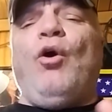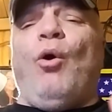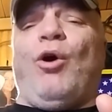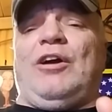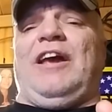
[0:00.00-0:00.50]

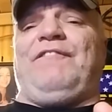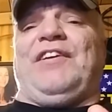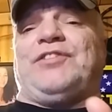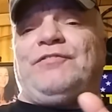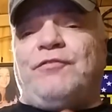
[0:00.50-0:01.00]
or if
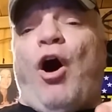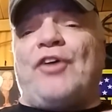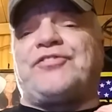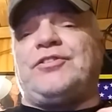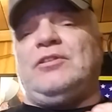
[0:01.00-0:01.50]
it's a
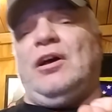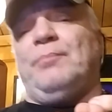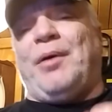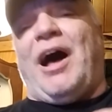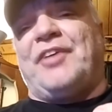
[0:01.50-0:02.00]
false
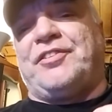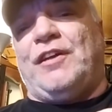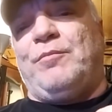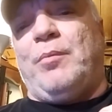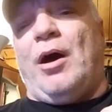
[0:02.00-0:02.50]

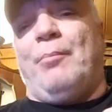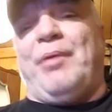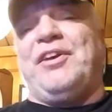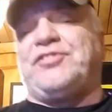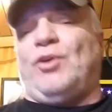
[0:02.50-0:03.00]
positive
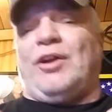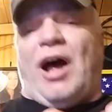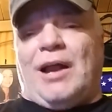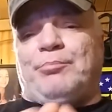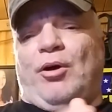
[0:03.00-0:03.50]
based on
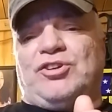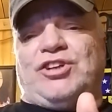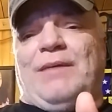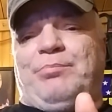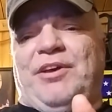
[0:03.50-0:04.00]
oddball
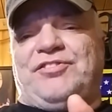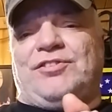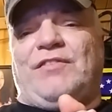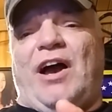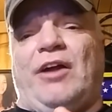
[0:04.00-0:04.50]
shaped pieces
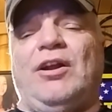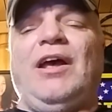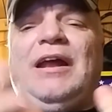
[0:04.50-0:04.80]
of iron.